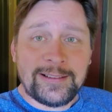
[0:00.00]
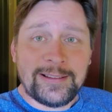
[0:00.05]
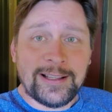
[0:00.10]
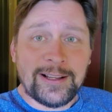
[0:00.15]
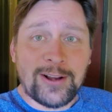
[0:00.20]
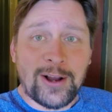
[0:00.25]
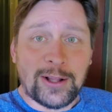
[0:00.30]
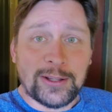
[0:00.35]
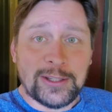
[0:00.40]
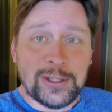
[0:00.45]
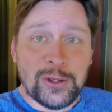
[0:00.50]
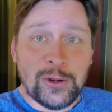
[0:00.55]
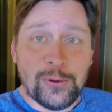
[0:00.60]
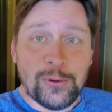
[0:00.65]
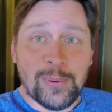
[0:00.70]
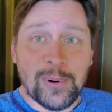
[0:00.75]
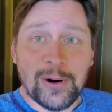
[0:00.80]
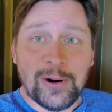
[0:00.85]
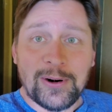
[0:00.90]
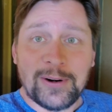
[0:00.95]
Then caught the
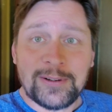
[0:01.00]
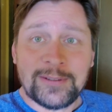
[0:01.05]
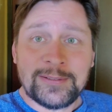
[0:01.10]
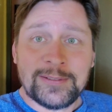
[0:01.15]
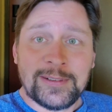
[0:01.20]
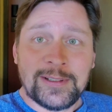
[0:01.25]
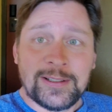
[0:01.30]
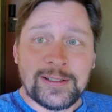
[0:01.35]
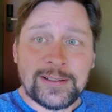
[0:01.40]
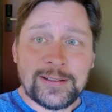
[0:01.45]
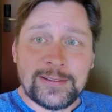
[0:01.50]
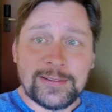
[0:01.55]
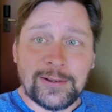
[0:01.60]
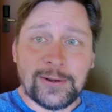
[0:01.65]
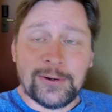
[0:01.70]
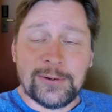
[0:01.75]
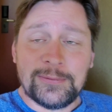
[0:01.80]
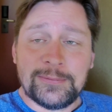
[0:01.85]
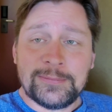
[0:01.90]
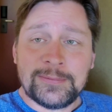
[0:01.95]
Uber.
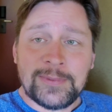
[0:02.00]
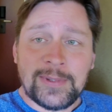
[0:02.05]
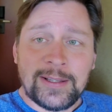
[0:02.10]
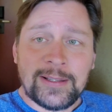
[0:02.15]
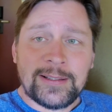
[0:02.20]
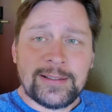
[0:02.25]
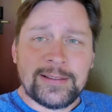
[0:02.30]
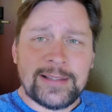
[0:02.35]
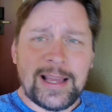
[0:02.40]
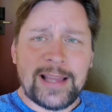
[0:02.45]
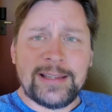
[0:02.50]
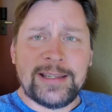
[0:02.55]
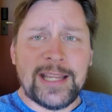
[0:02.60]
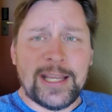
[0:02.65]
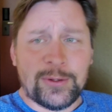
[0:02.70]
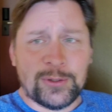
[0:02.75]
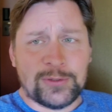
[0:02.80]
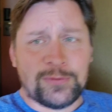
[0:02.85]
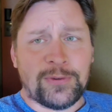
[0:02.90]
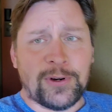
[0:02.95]
So that
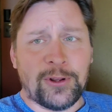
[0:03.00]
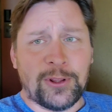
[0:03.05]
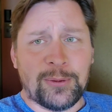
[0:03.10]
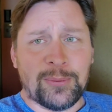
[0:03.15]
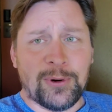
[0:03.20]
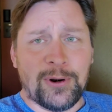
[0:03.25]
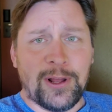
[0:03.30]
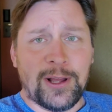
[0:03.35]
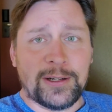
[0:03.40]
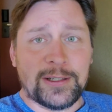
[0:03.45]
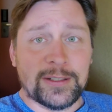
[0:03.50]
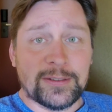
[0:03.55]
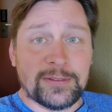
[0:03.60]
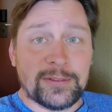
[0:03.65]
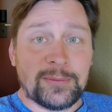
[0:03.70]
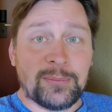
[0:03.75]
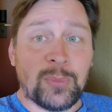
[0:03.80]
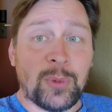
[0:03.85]
day was fairly productive.